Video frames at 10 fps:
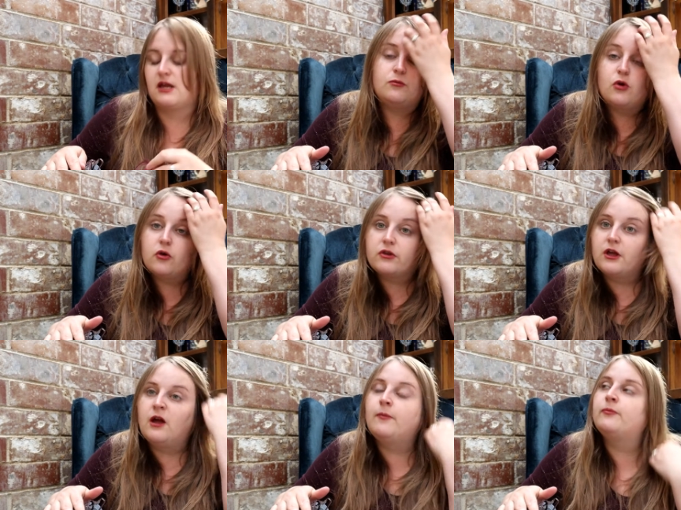He broke
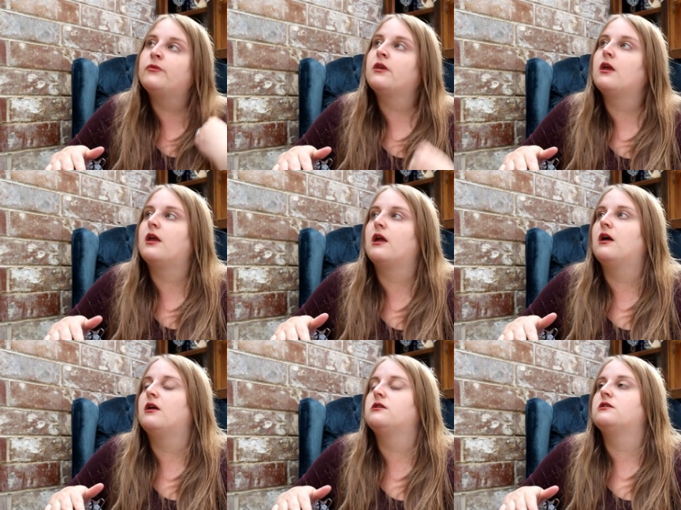them
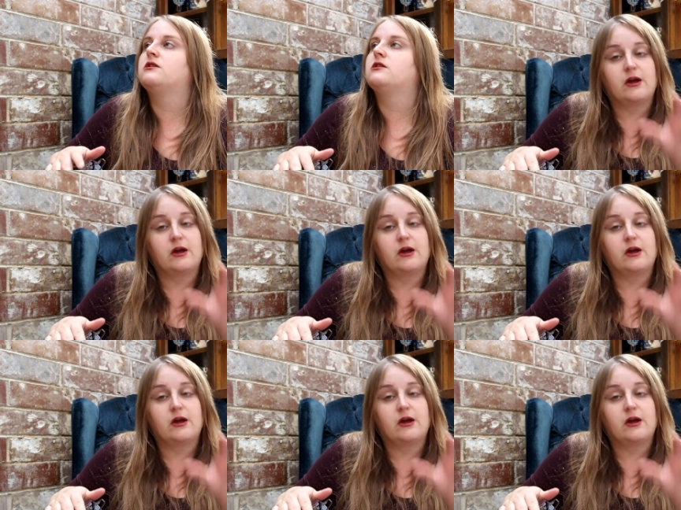and